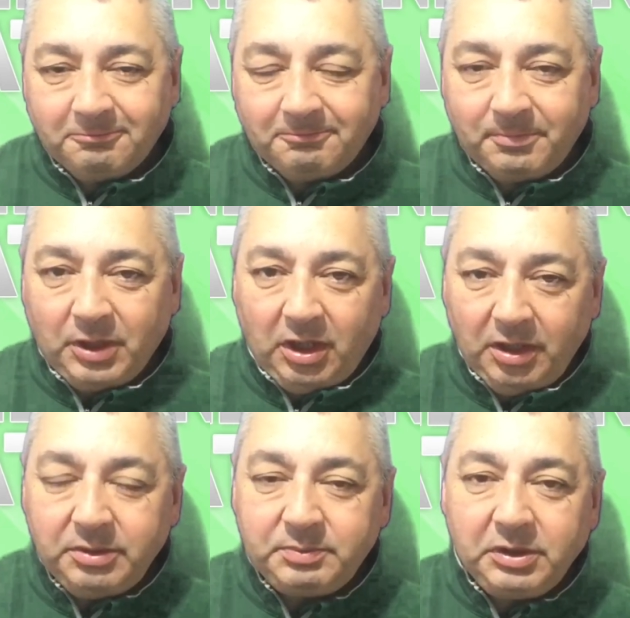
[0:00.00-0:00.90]
But I
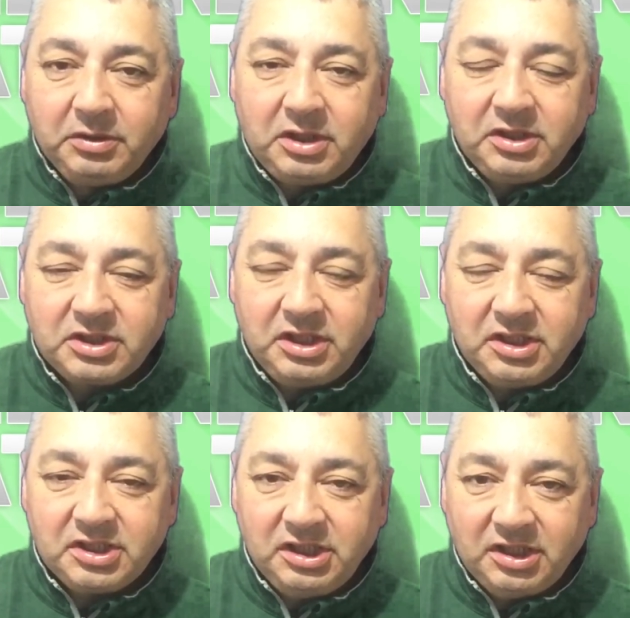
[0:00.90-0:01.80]
would be looking
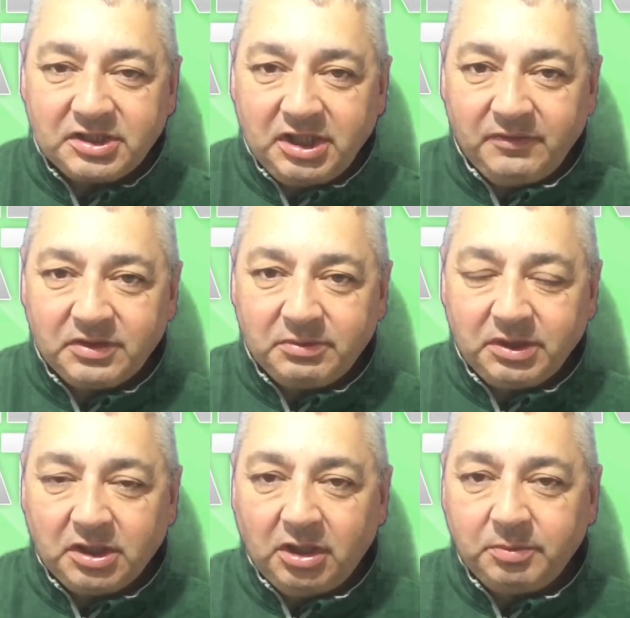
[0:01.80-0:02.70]
seriously at the 7 to
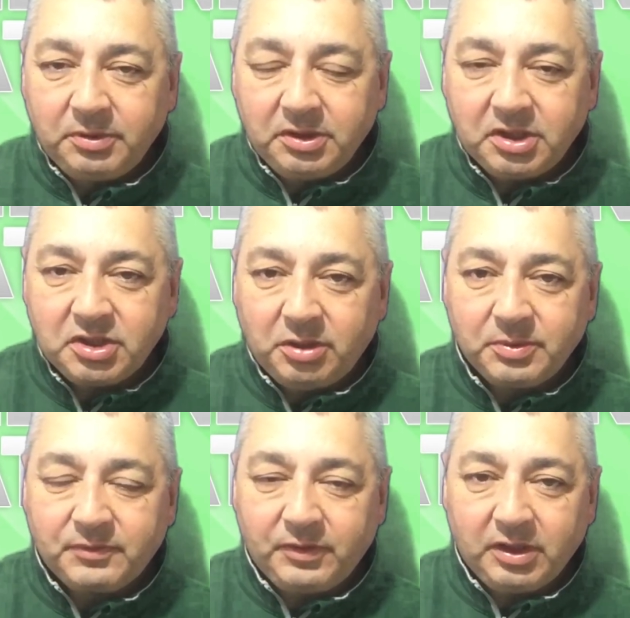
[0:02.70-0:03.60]
1 Galopin des Champs
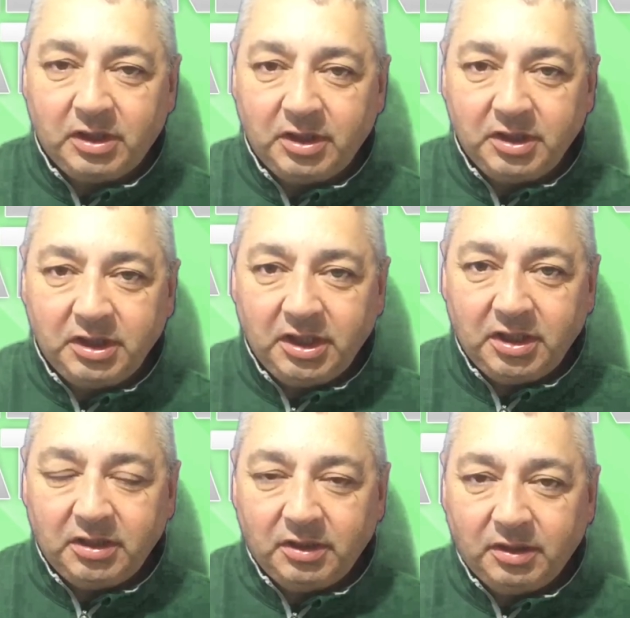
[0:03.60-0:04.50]
for the
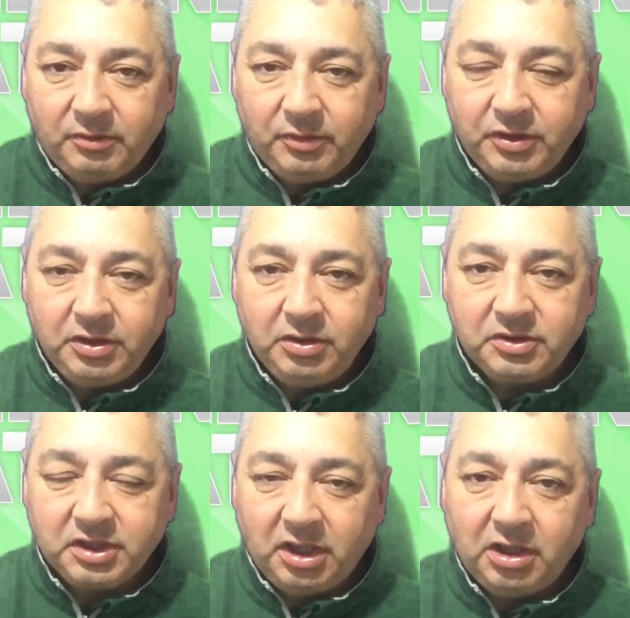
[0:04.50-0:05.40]
Ryanair with the news
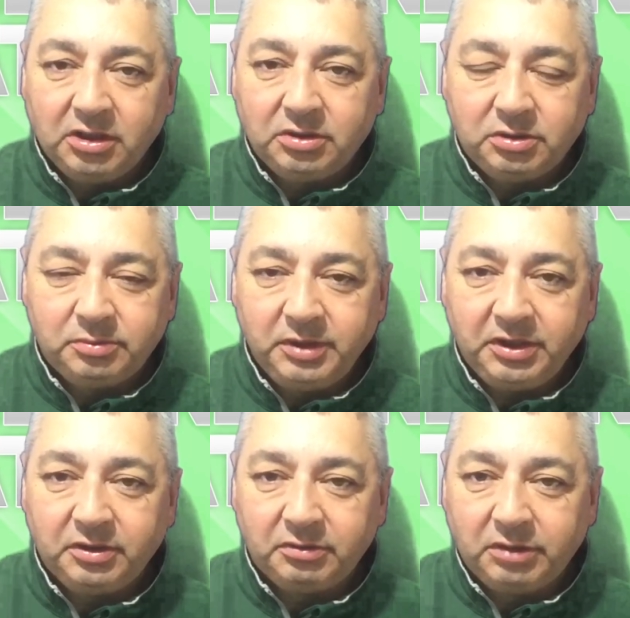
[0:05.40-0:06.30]
that Allaho may
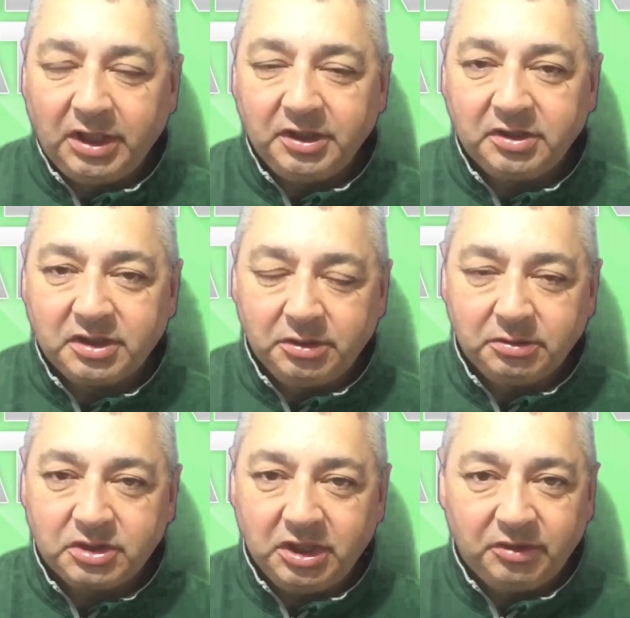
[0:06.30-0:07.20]
not run until
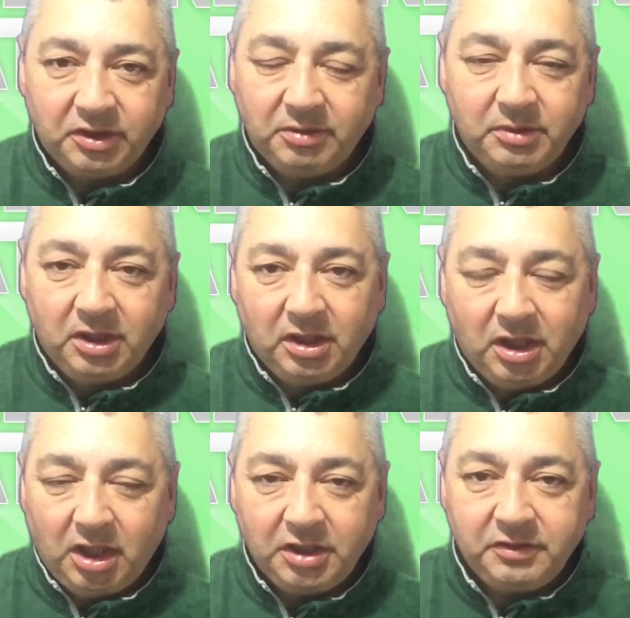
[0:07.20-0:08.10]
Cheltenham,
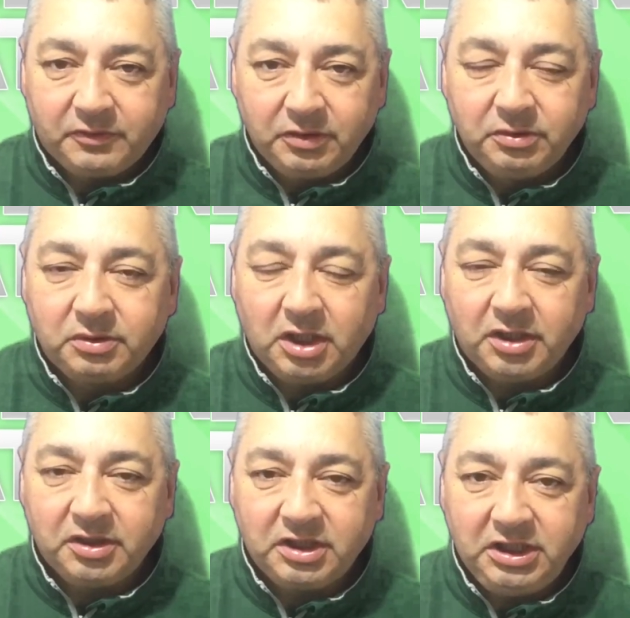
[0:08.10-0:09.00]
and you've got no
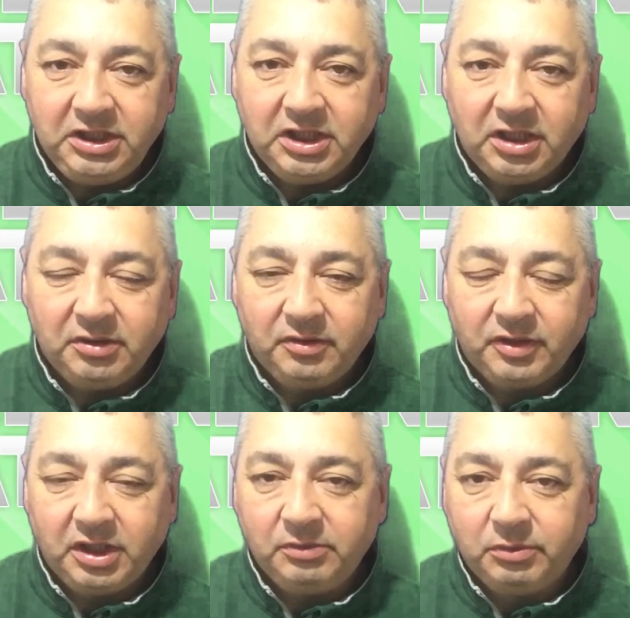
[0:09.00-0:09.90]
guarantee now
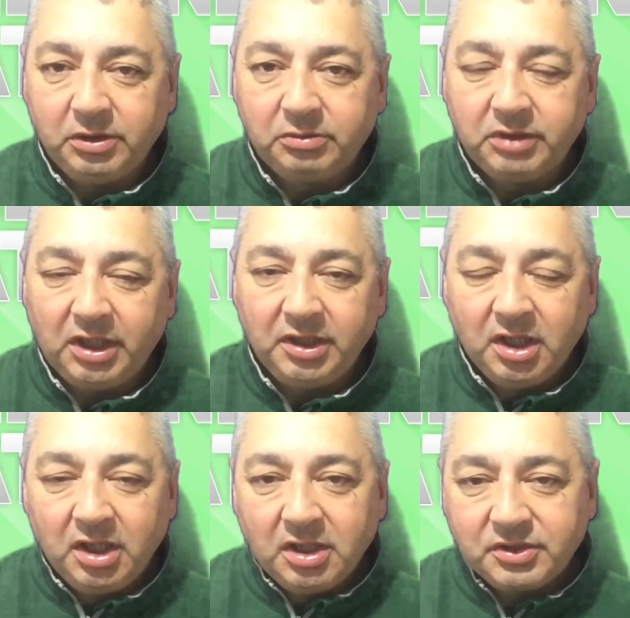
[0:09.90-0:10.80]
that he will run.
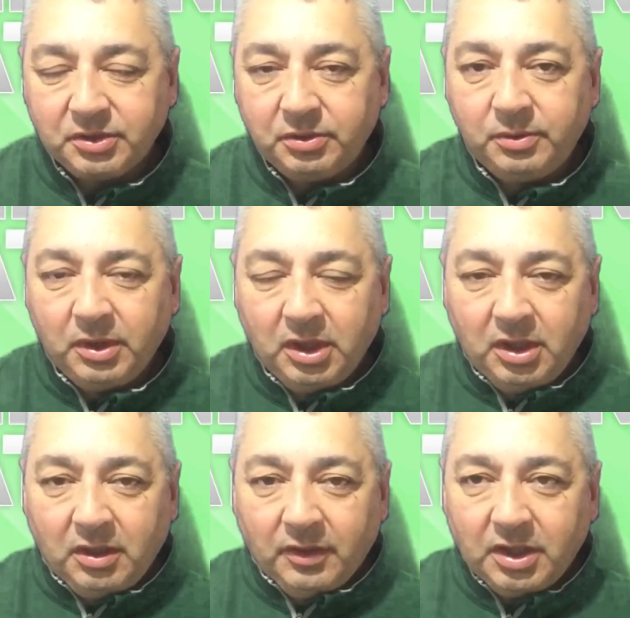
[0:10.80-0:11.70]
So
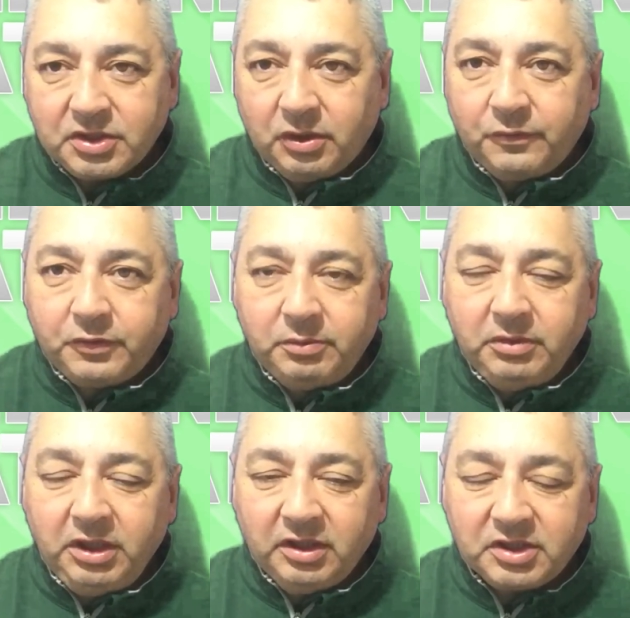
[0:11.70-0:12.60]
that's all from
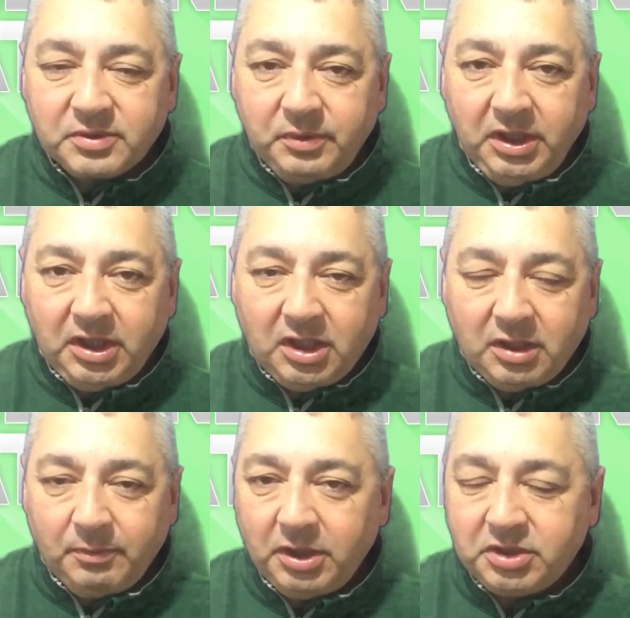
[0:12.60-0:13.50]
me this week.
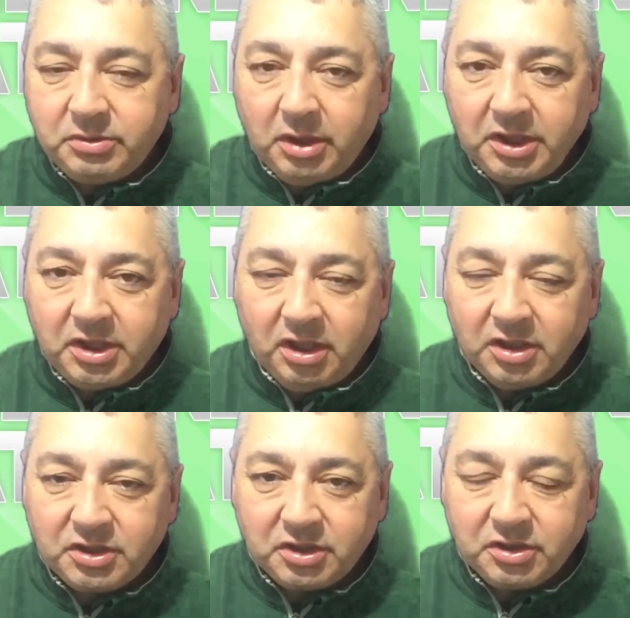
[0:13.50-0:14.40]
My two eye
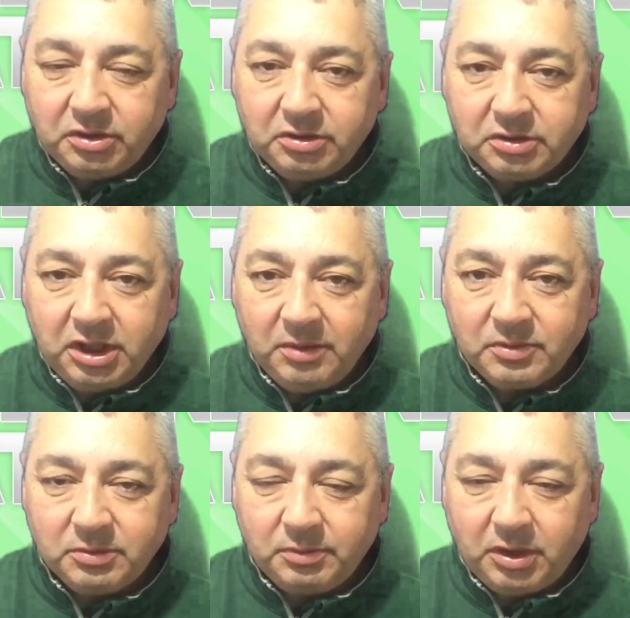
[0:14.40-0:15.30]
catchers, Hollow Games
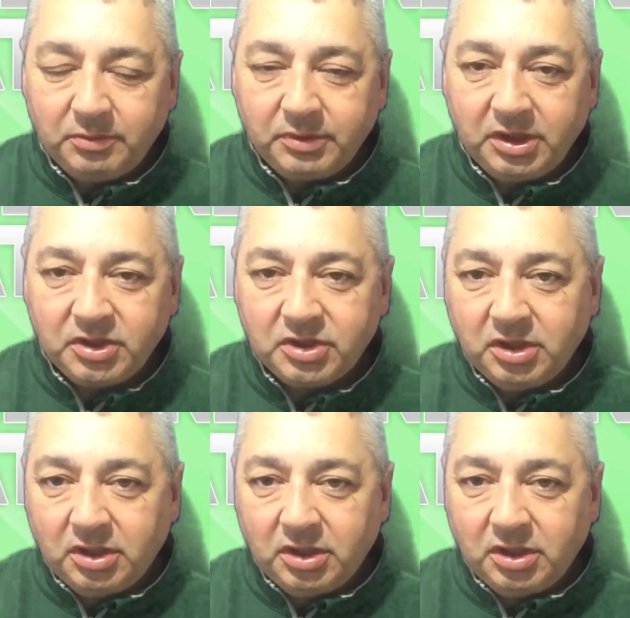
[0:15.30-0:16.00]
and Banbridge.